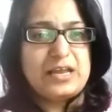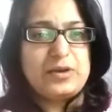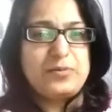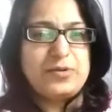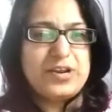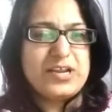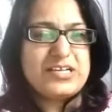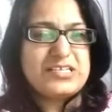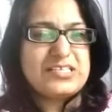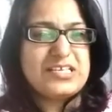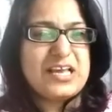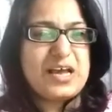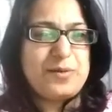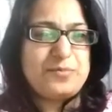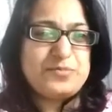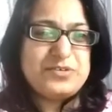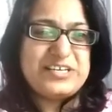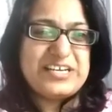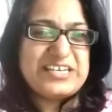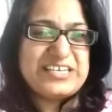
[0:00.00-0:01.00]
And when I say
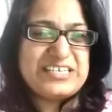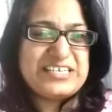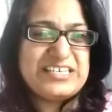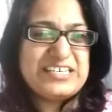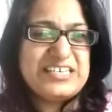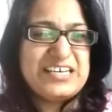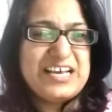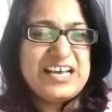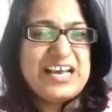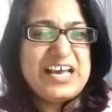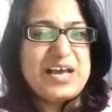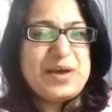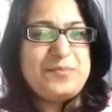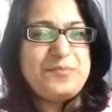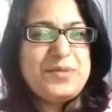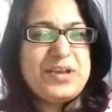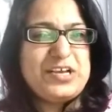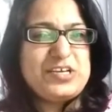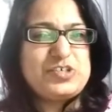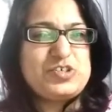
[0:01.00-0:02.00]
updated,
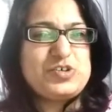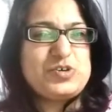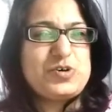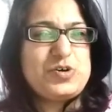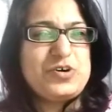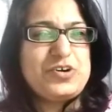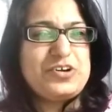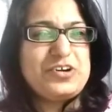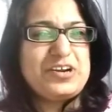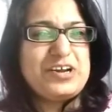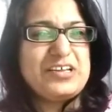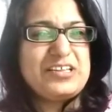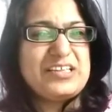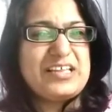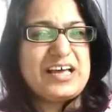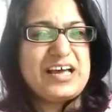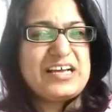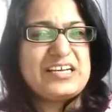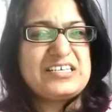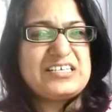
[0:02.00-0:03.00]
make sure
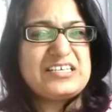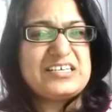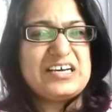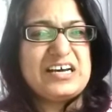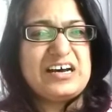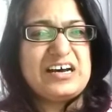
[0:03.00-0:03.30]
that